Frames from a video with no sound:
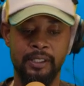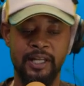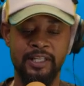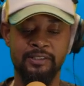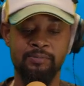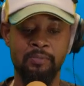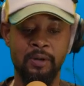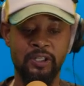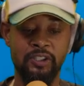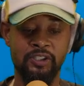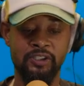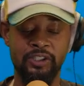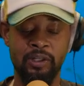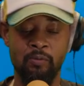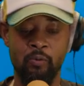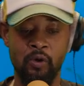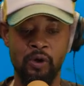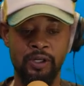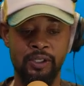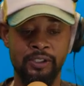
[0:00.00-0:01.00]
as much as
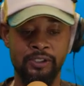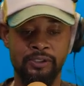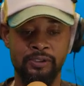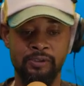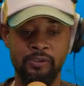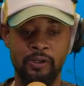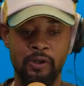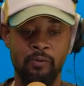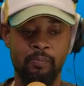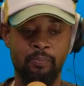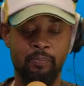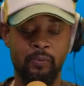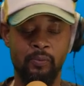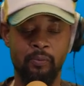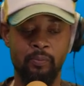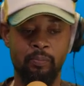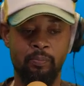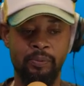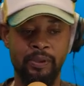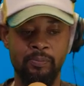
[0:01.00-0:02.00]
it was, you know,
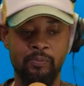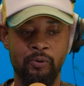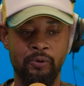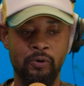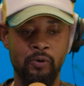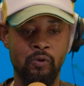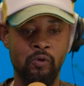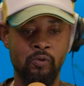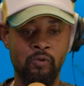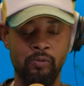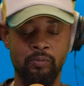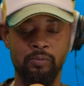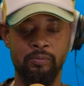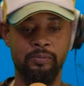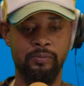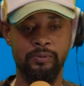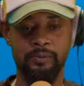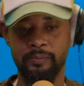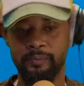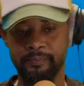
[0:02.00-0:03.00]
people knew
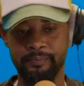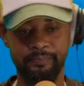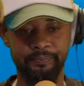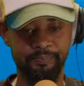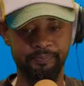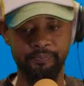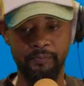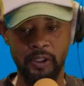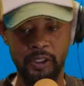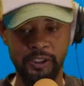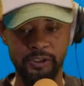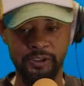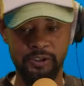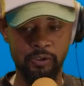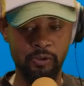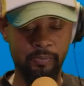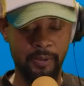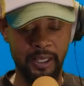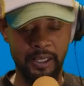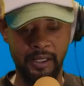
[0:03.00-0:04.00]
us
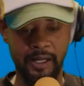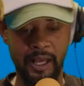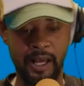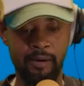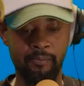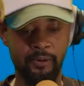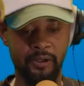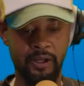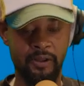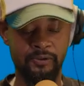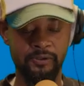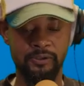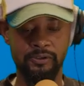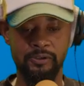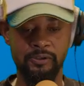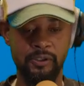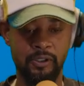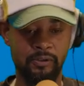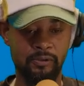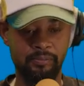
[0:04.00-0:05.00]
two making an album together,
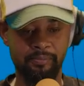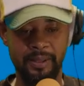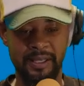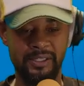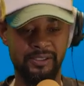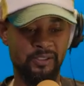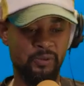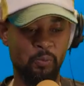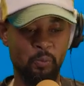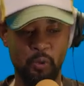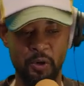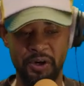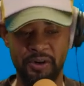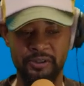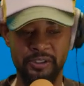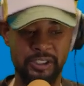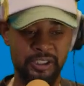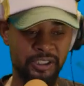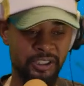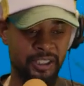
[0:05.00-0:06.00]
you know, making some
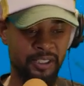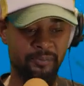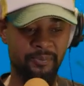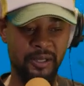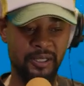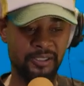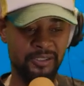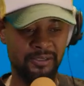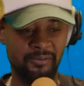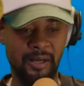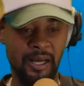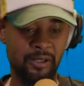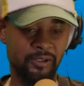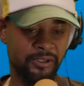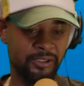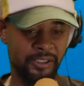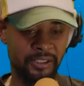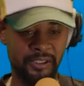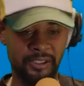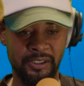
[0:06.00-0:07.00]
weird shit, making some
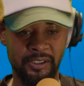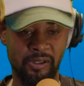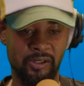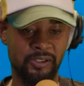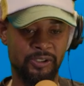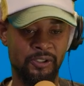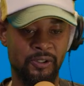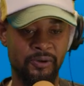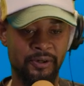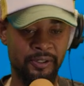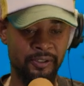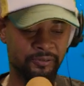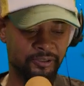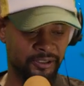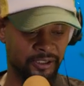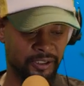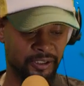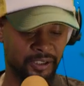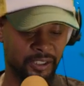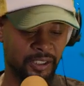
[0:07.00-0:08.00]
out there alternative
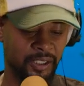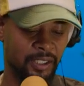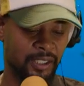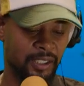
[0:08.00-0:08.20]
shit.